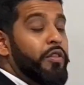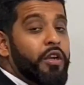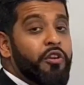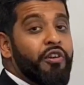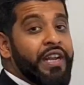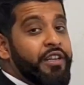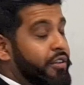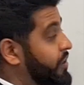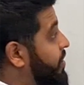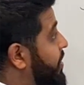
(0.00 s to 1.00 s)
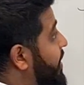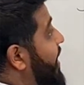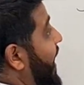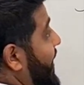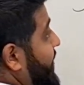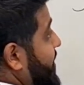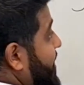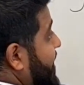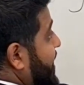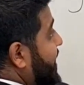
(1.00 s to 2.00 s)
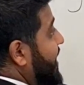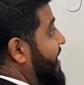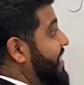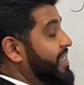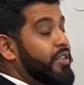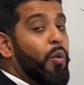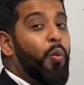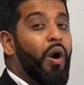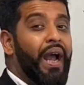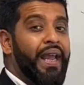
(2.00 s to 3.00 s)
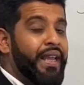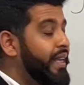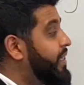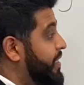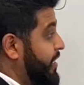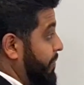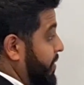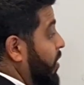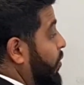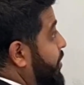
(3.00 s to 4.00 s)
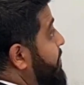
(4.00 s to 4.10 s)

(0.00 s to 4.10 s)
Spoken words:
the gradient, and the c is the y-intercept, which